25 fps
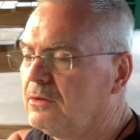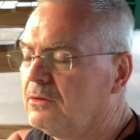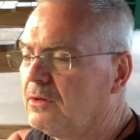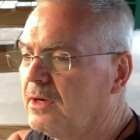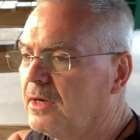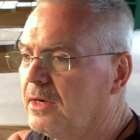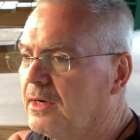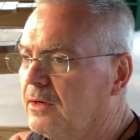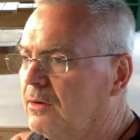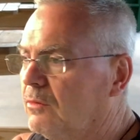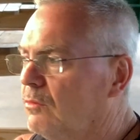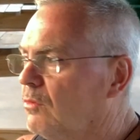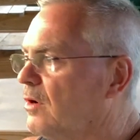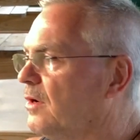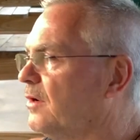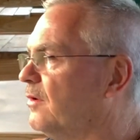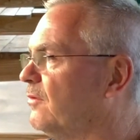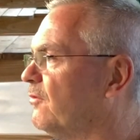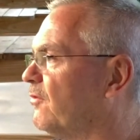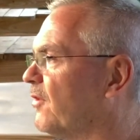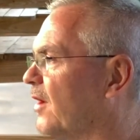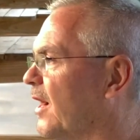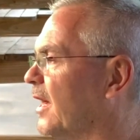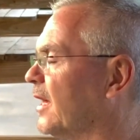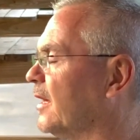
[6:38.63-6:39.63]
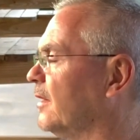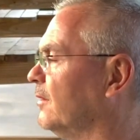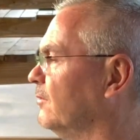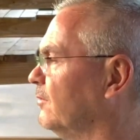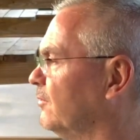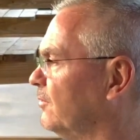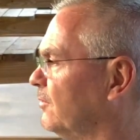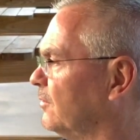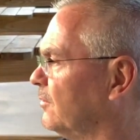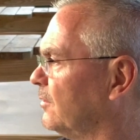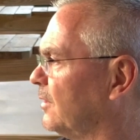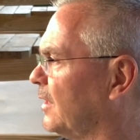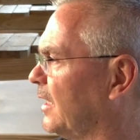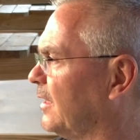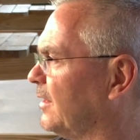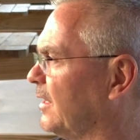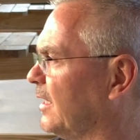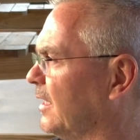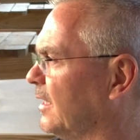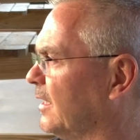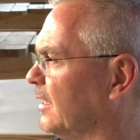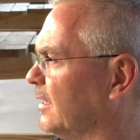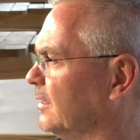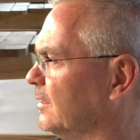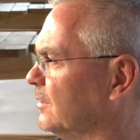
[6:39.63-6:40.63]
I
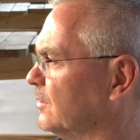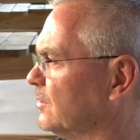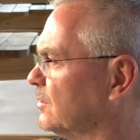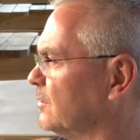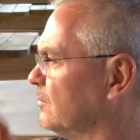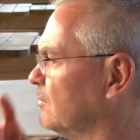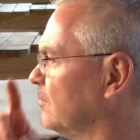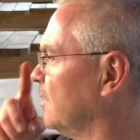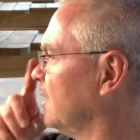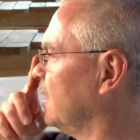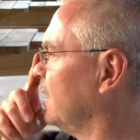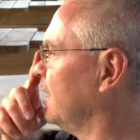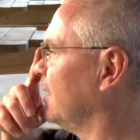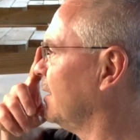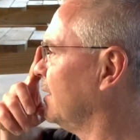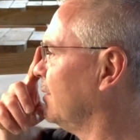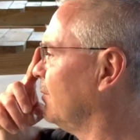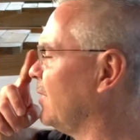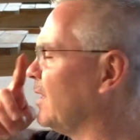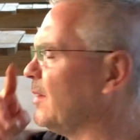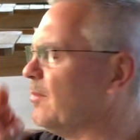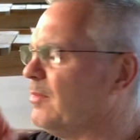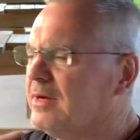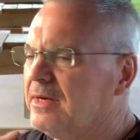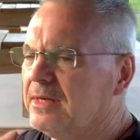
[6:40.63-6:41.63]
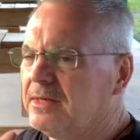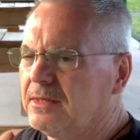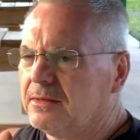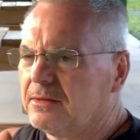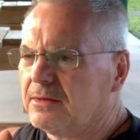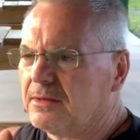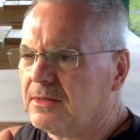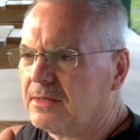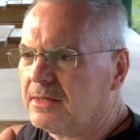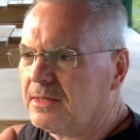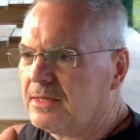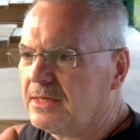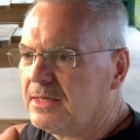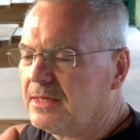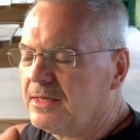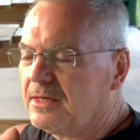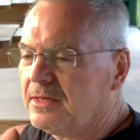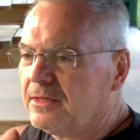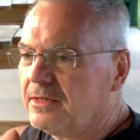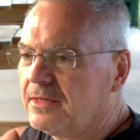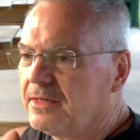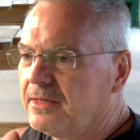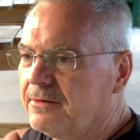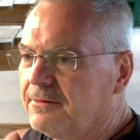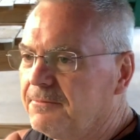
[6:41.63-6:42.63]
think it is, maybe.
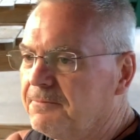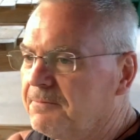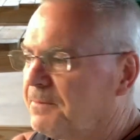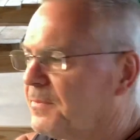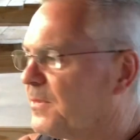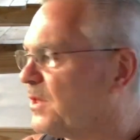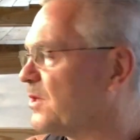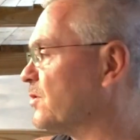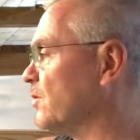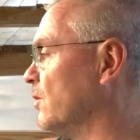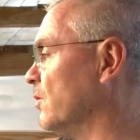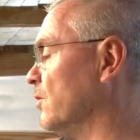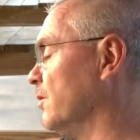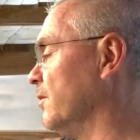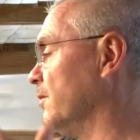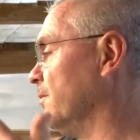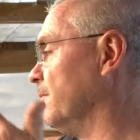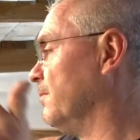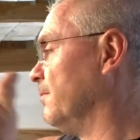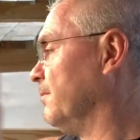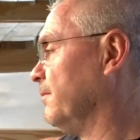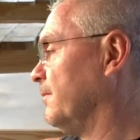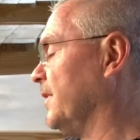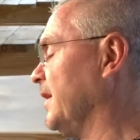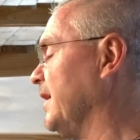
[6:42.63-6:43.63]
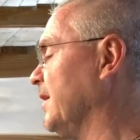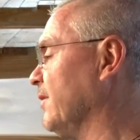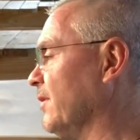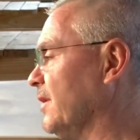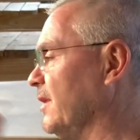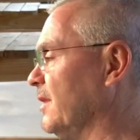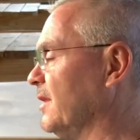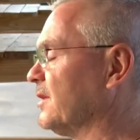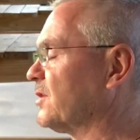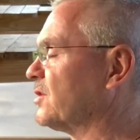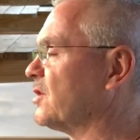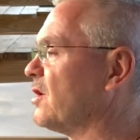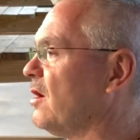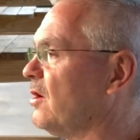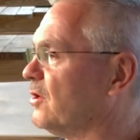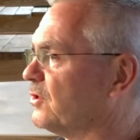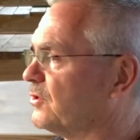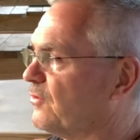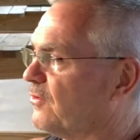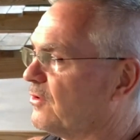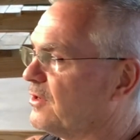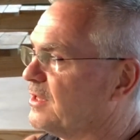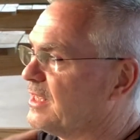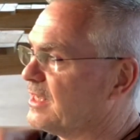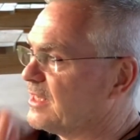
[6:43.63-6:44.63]
So anyway, this calls
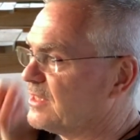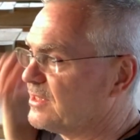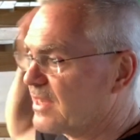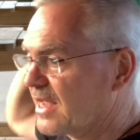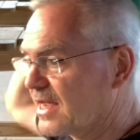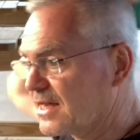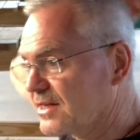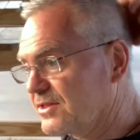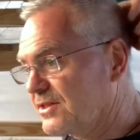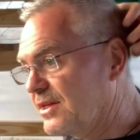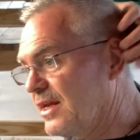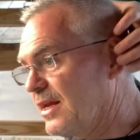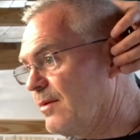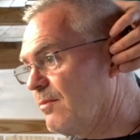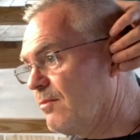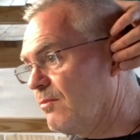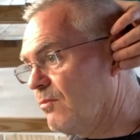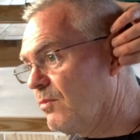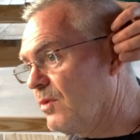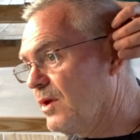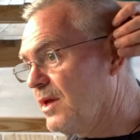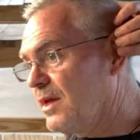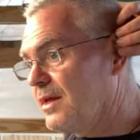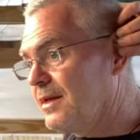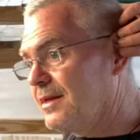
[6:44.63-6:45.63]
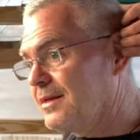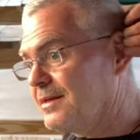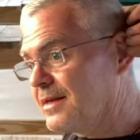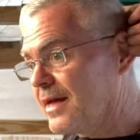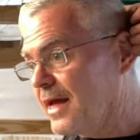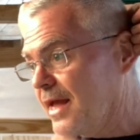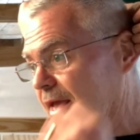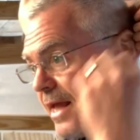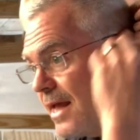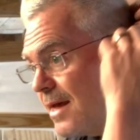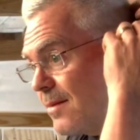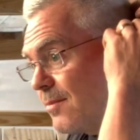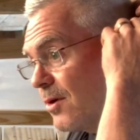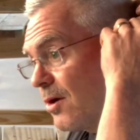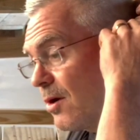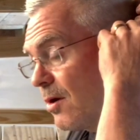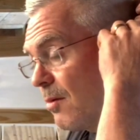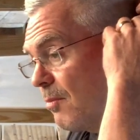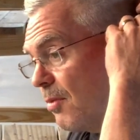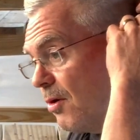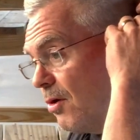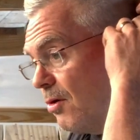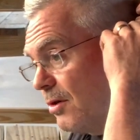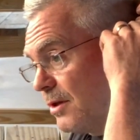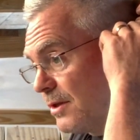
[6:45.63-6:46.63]
for the exact same diameter
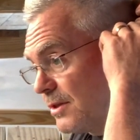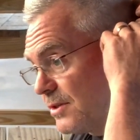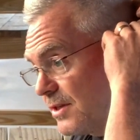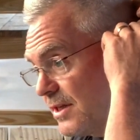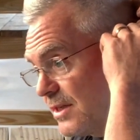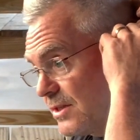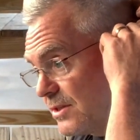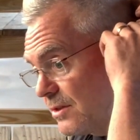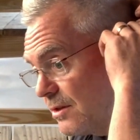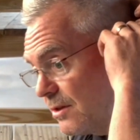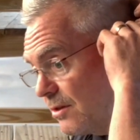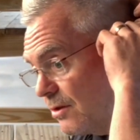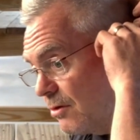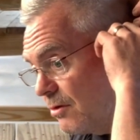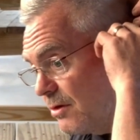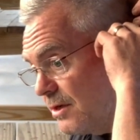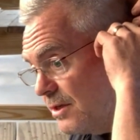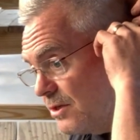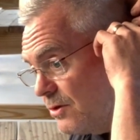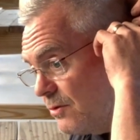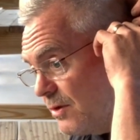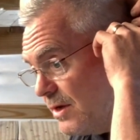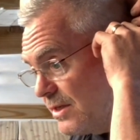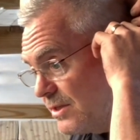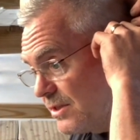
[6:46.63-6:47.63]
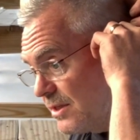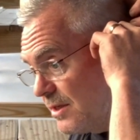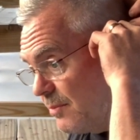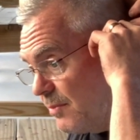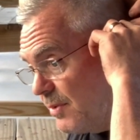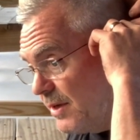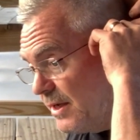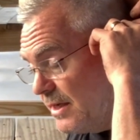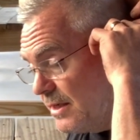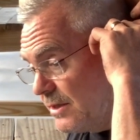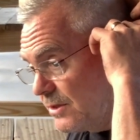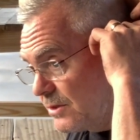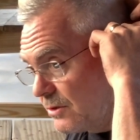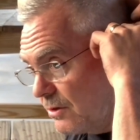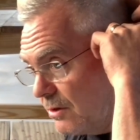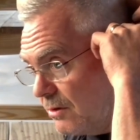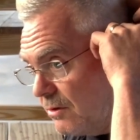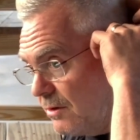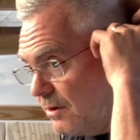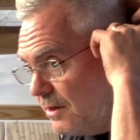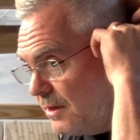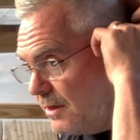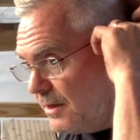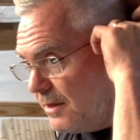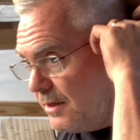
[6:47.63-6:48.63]
bullets as a 32 ACP, so
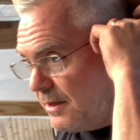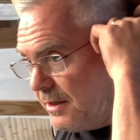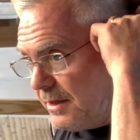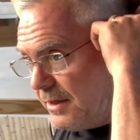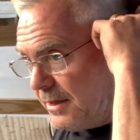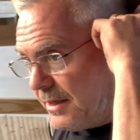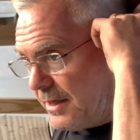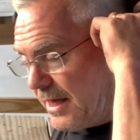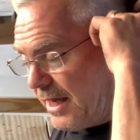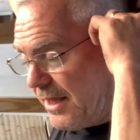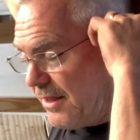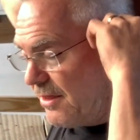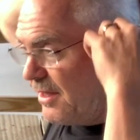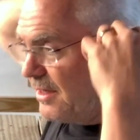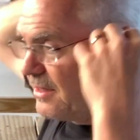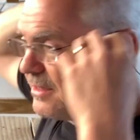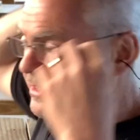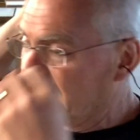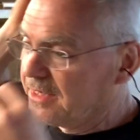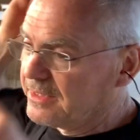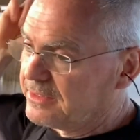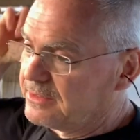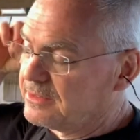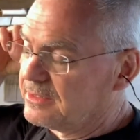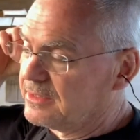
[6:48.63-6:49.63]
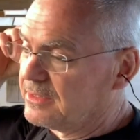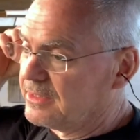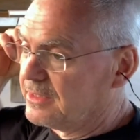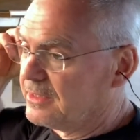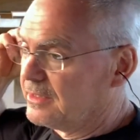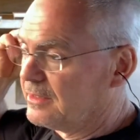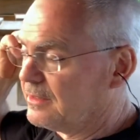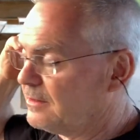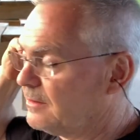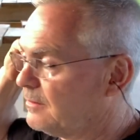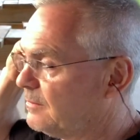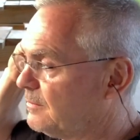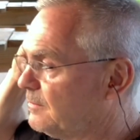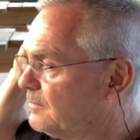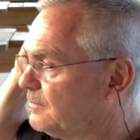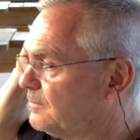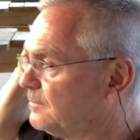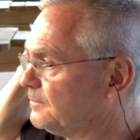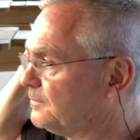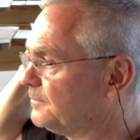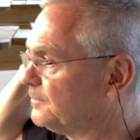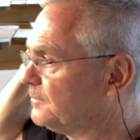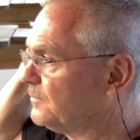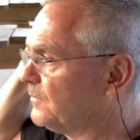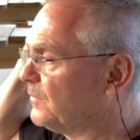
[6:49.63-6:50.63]
I think that
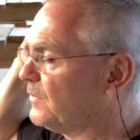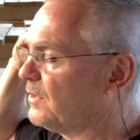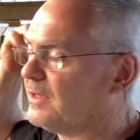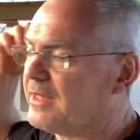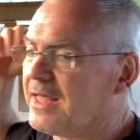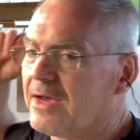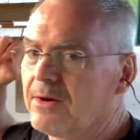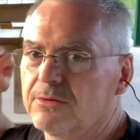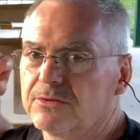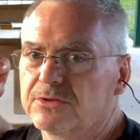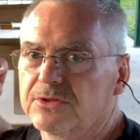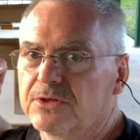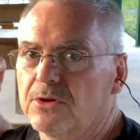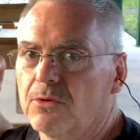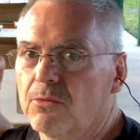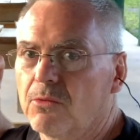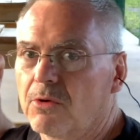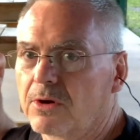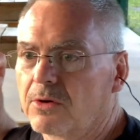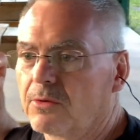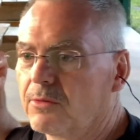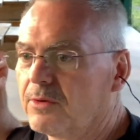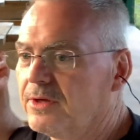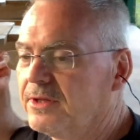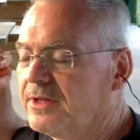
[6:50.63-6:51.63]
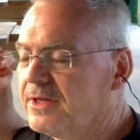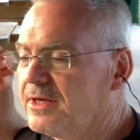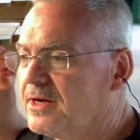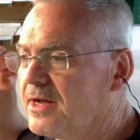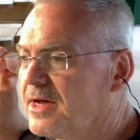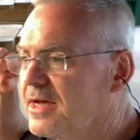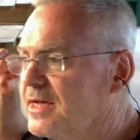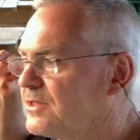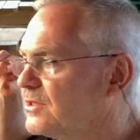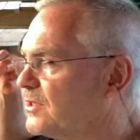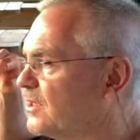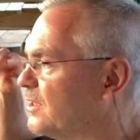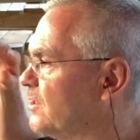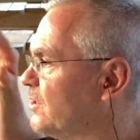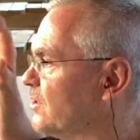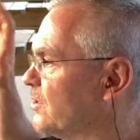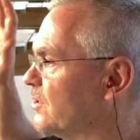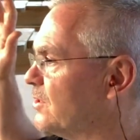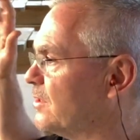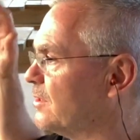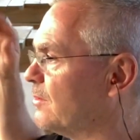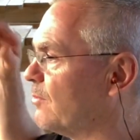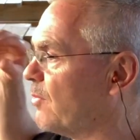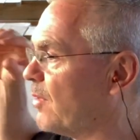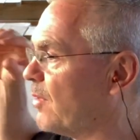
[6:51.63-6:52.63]
that one's going to work really nice. I just